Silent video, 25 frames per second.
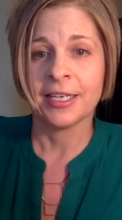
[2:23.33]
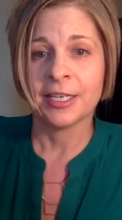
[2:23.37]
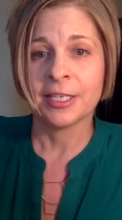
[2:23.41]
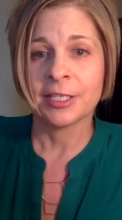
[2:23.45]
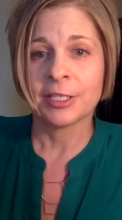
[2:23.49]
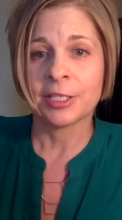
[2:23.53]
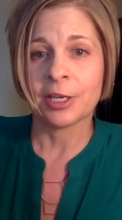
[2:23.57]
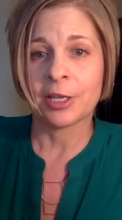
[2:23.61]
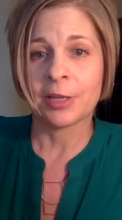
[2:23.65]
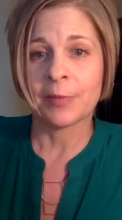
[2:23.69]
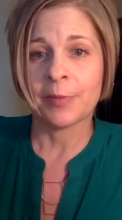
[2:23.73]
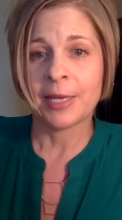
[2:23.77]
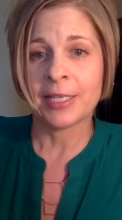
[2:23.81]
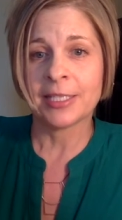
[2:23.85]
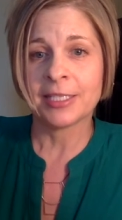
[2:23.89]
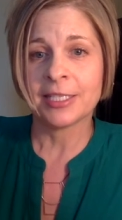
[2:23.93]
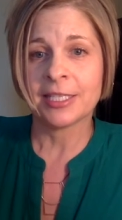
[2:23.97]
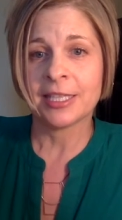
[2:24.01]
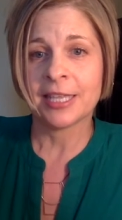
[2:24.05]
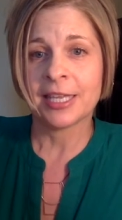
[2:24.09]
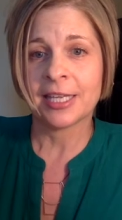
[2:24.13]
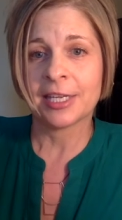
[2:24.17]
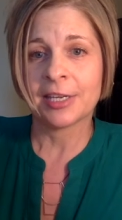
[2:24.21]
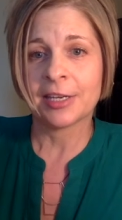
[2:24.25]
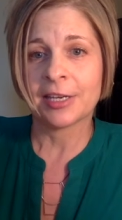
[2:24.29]
So the best
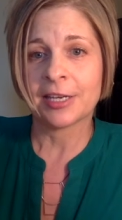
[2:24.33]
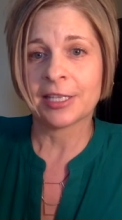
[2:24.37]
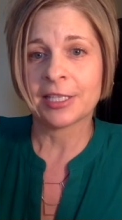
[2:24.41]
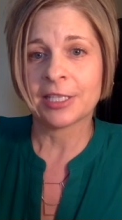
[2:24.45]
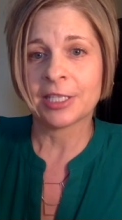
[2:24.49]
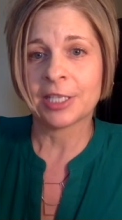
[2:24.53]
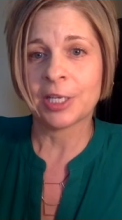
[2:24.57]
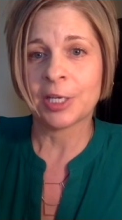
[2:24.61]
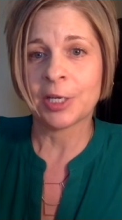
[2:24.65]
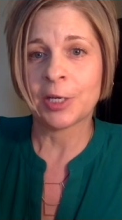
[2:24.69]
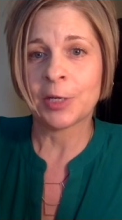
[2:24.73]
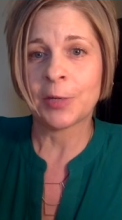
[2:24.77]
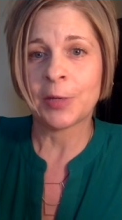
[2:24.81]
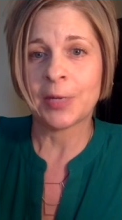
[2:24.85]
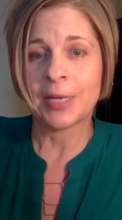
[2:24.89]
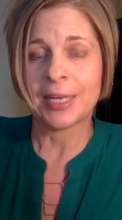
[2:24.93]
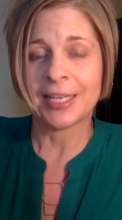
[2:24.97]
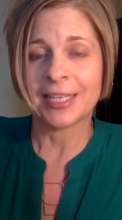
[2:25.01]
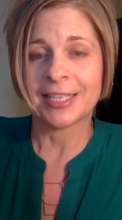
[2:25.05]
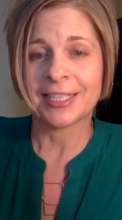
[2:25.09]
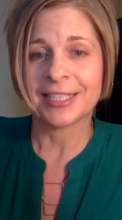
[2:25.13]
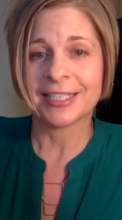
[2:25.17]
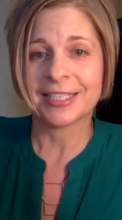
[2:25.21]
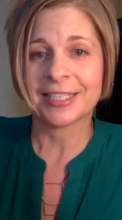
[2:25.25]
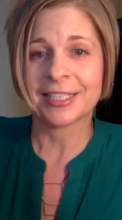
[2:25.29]
thing you can do
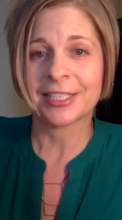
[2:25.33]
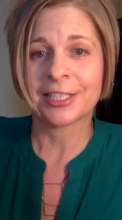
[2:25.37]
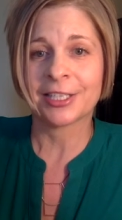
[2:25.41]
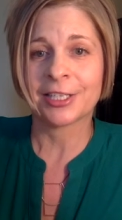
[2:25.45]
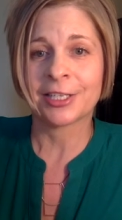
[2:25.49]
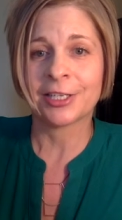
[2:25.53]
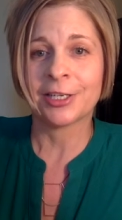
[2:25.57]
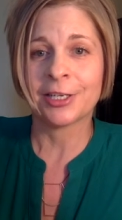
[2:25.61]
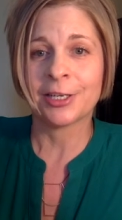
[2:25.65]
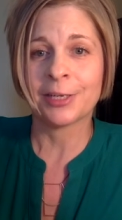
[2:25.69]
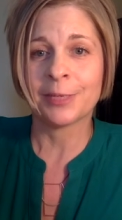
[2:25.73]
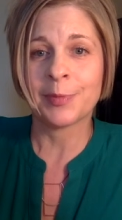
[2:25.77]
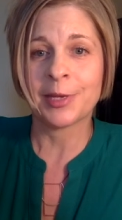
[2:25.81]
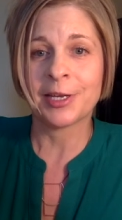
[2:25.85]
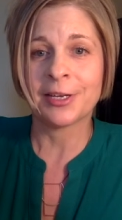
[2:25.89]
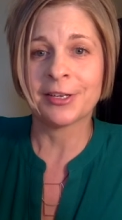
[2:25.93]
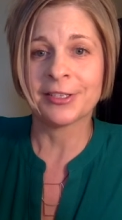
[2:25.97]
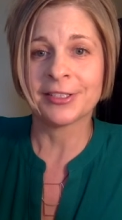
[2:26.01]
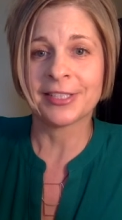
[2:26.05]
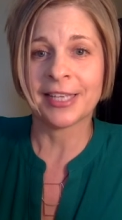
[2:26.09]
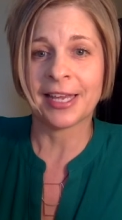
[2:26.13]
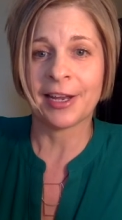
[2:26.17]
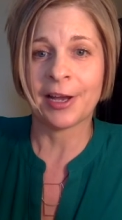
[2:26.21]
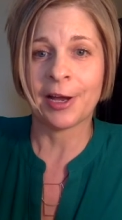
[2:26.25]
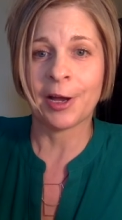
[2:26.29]
is cook
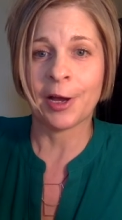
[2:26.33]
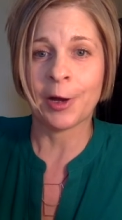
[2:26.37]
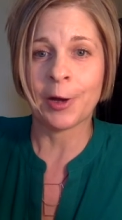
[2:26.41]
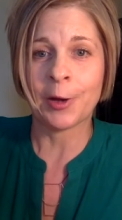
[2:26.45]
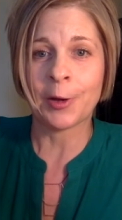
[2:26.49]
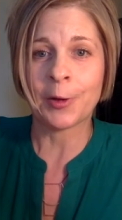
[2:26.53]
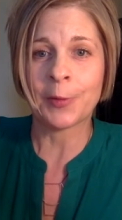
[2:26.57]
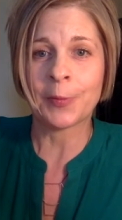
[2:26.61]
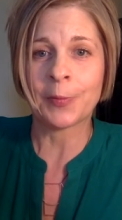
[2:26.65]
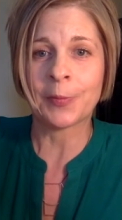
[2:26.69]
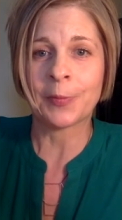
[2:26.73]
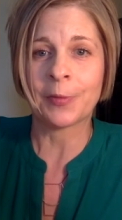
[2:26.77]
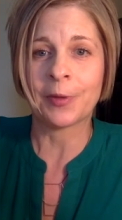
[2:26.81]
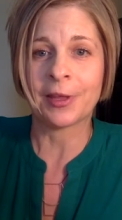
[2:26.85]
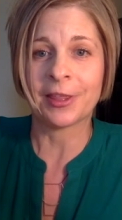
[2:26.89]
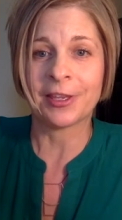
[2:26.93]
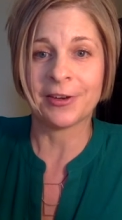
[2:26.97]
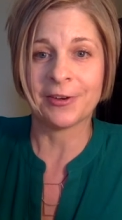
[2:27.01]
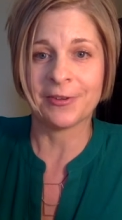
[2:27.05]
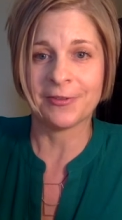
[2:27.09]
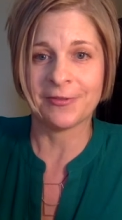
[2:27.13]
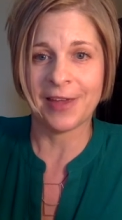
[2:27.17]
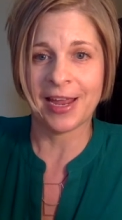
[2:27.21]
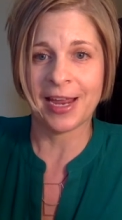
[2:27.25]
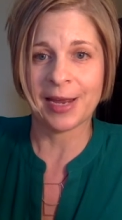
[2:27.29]
meals at home with
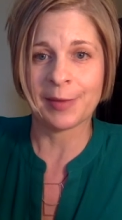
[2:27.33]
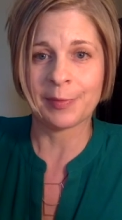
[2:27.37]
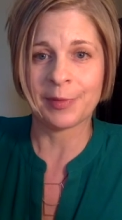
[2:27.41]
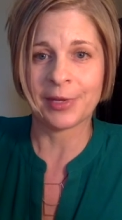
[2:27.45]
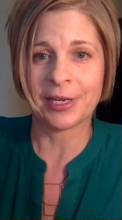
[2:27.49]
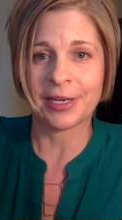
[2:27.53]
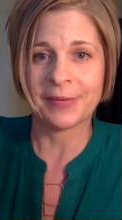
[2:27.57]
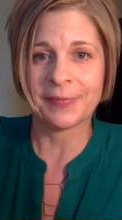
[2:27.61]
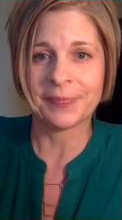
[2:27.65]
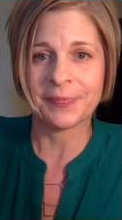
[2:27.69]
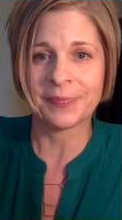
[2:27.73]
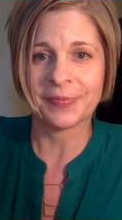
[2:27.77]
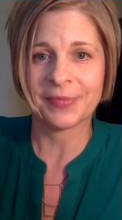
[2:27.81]
your family.